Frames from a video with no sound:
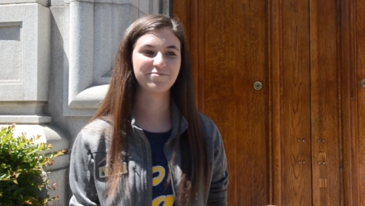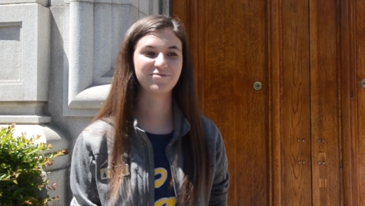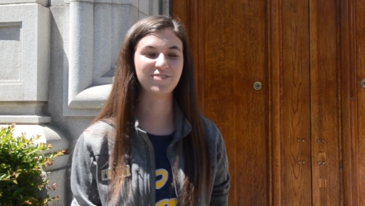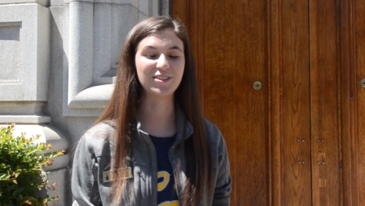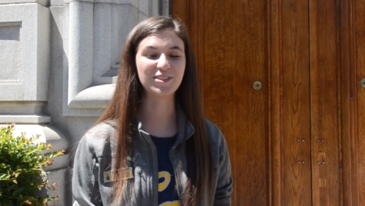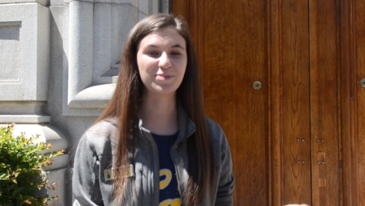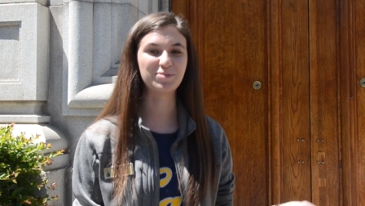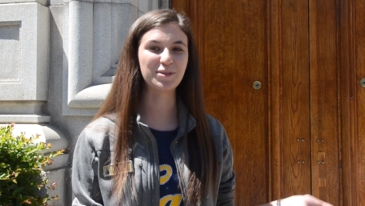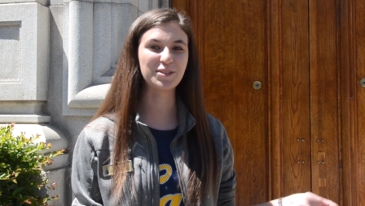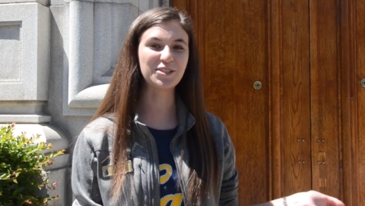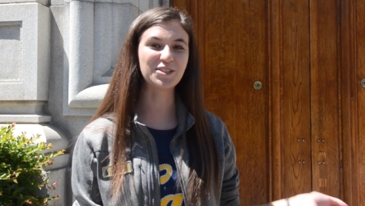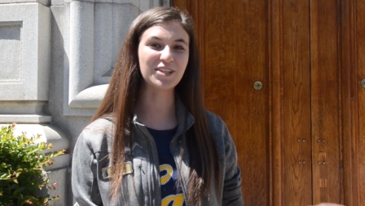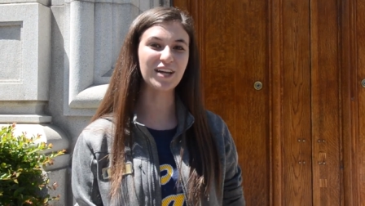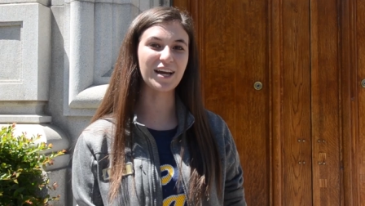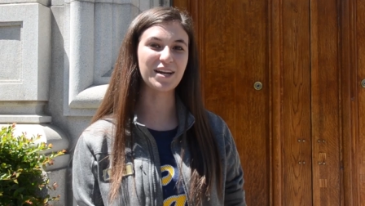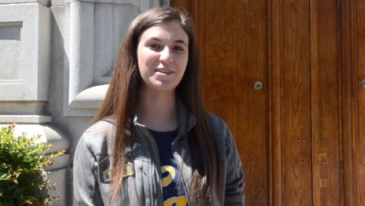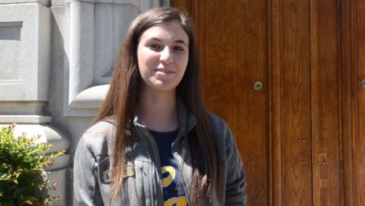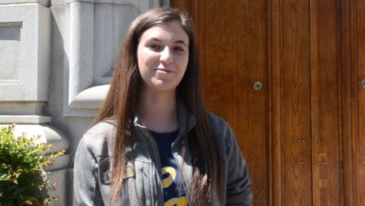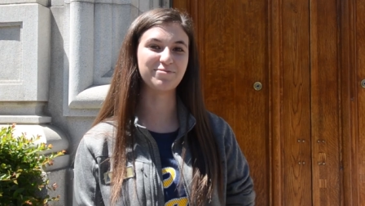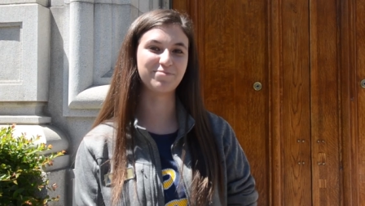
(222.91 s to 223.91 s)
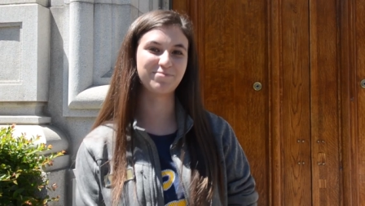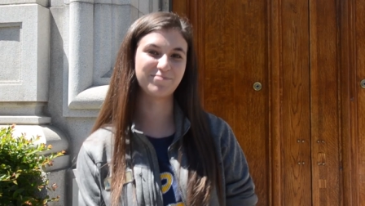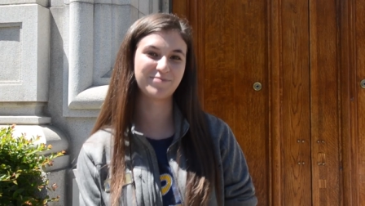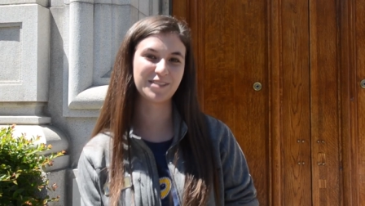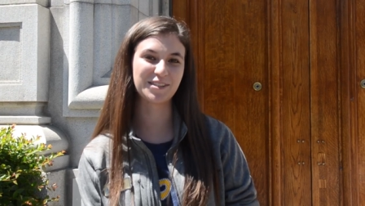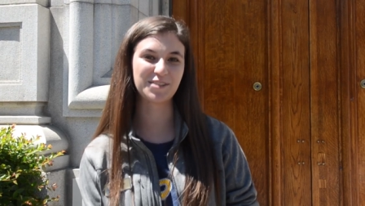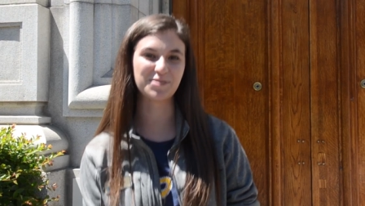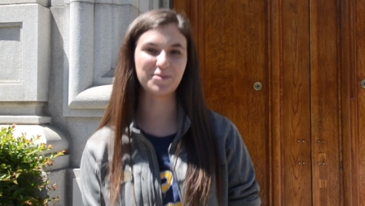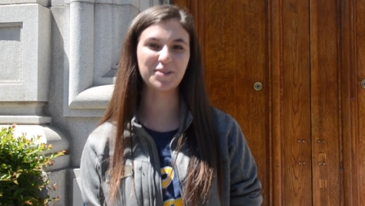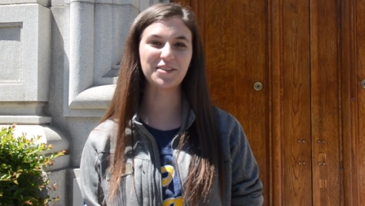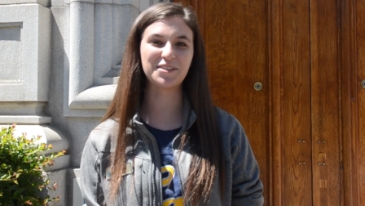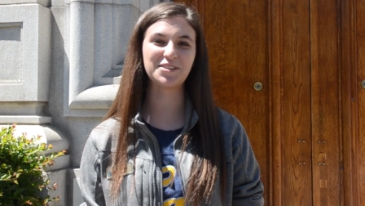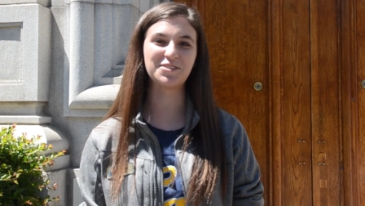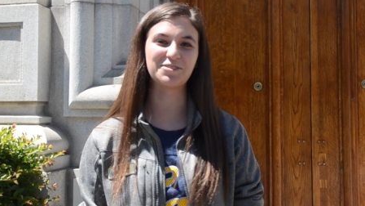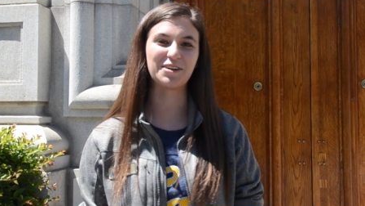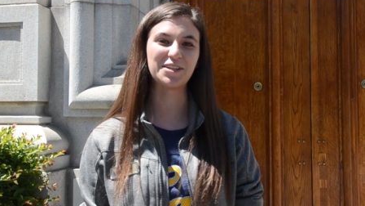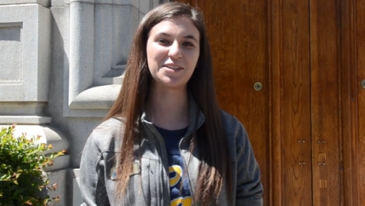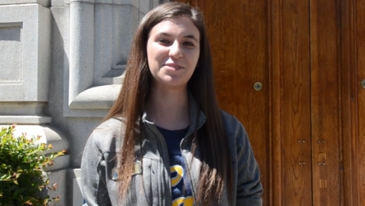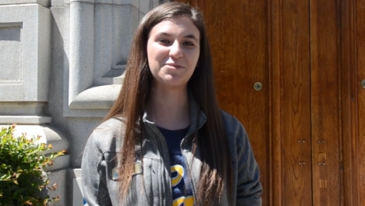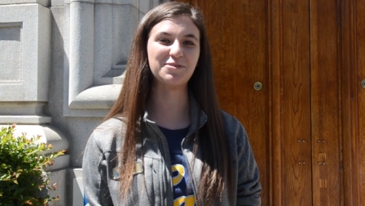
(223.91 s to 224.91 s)
free speech and
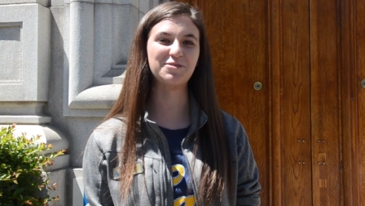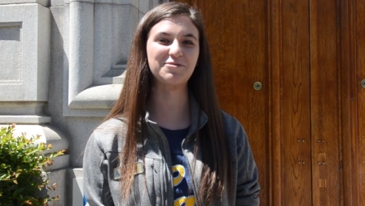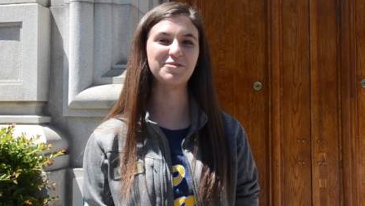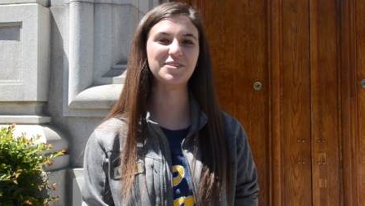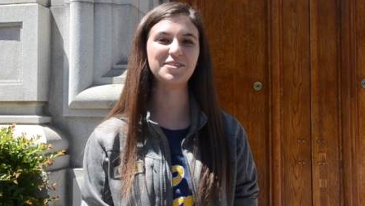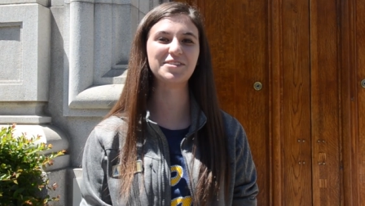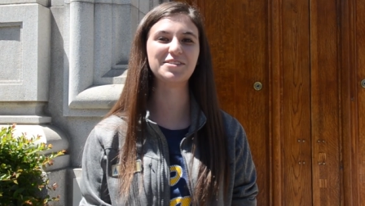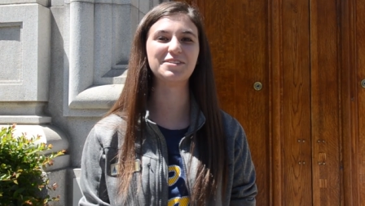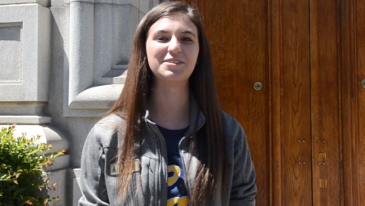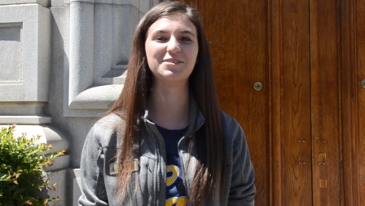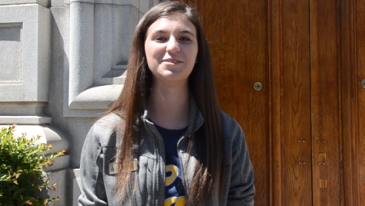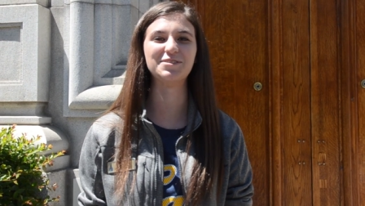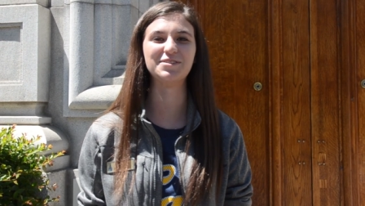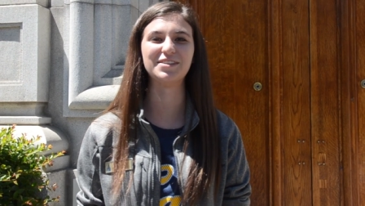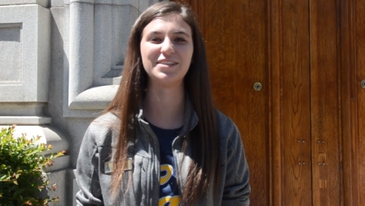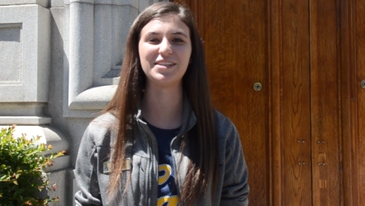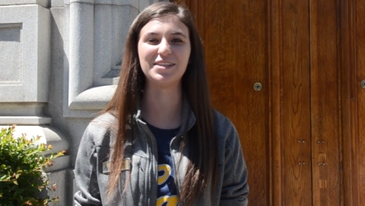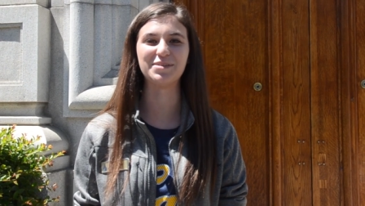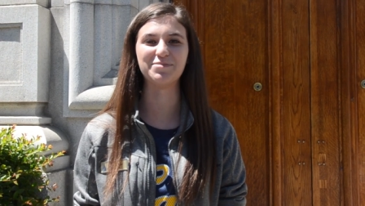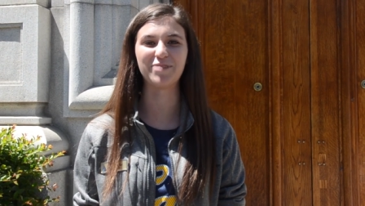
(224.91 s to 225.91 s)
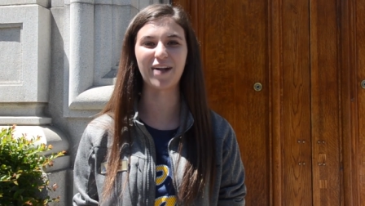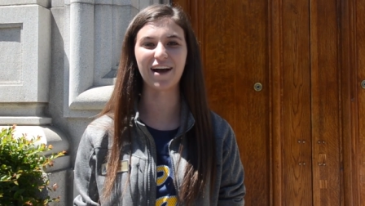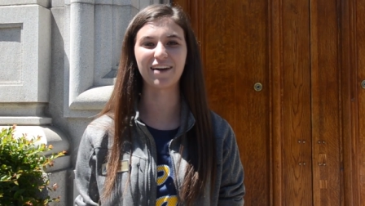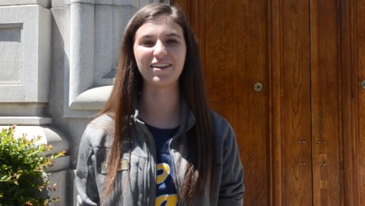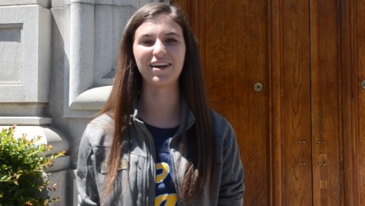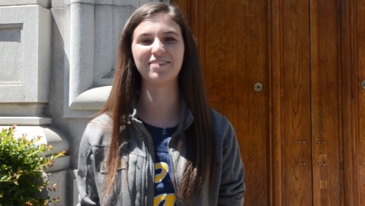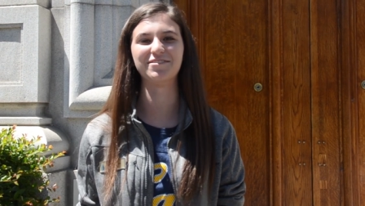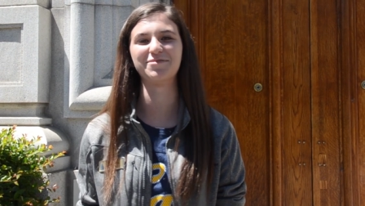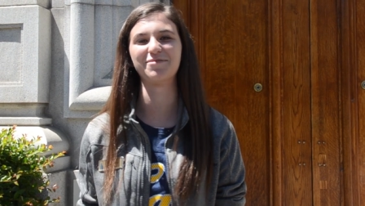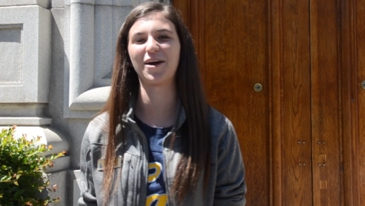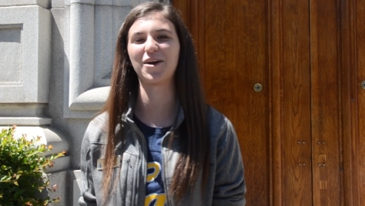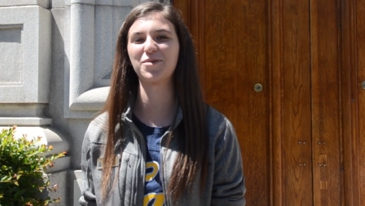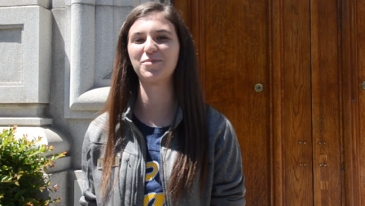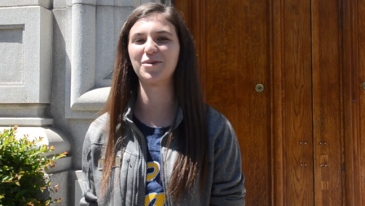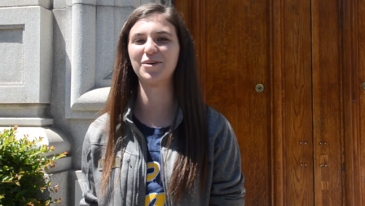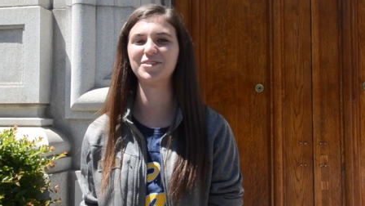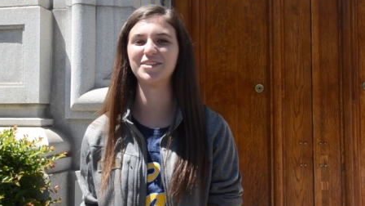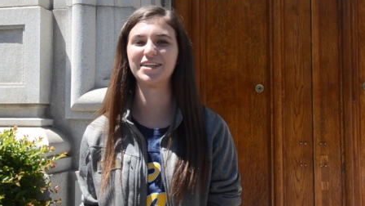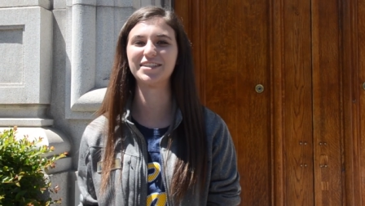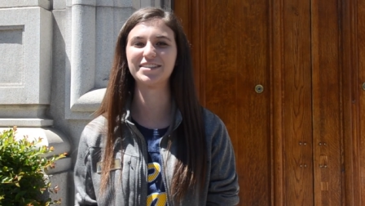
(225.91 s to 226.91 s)
disabilities rights movements to the Black Lives Matter
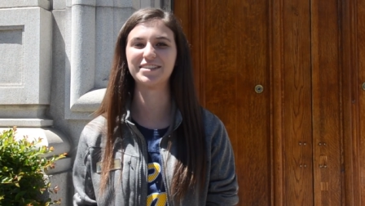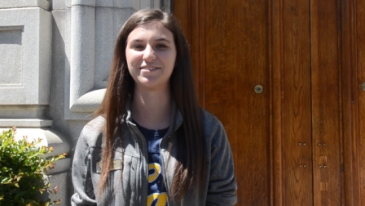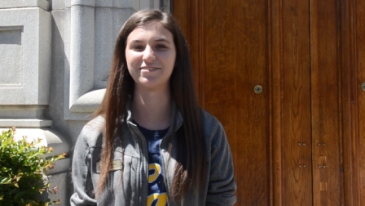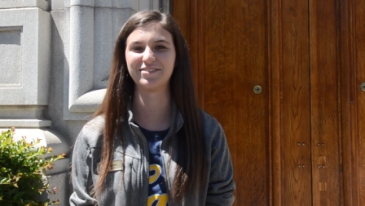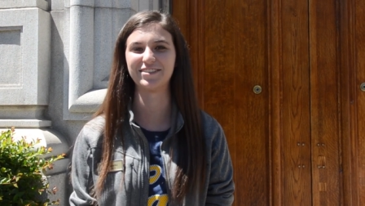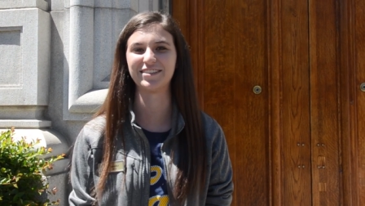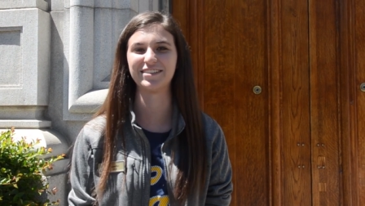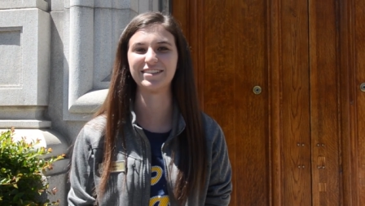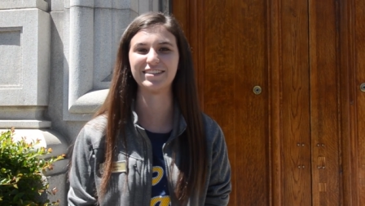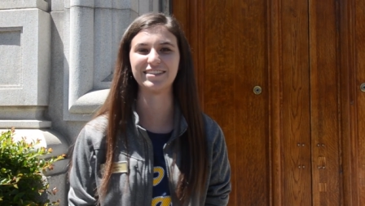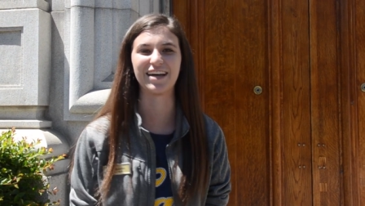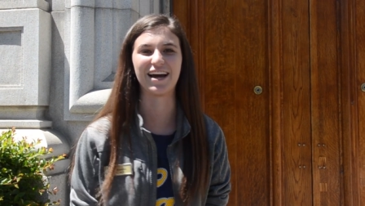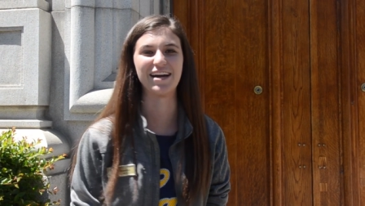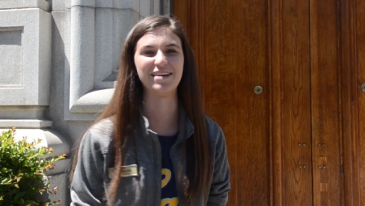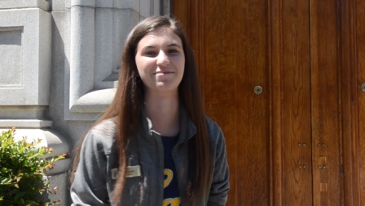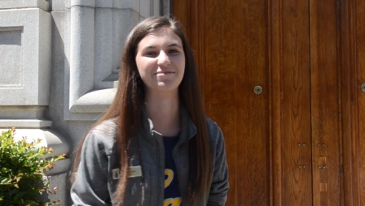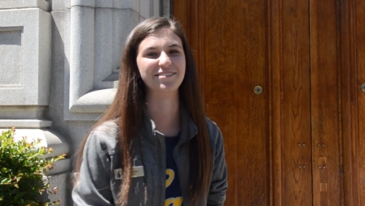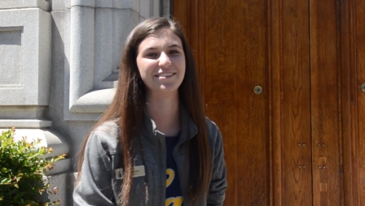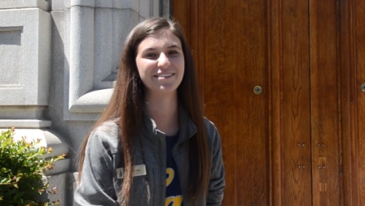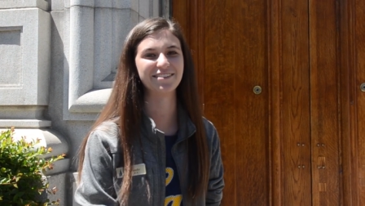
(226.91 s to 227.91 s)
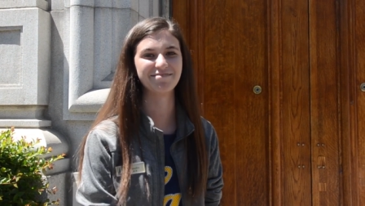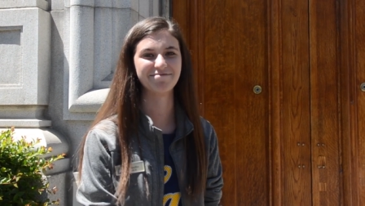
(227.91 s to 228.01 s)
protests of recent times.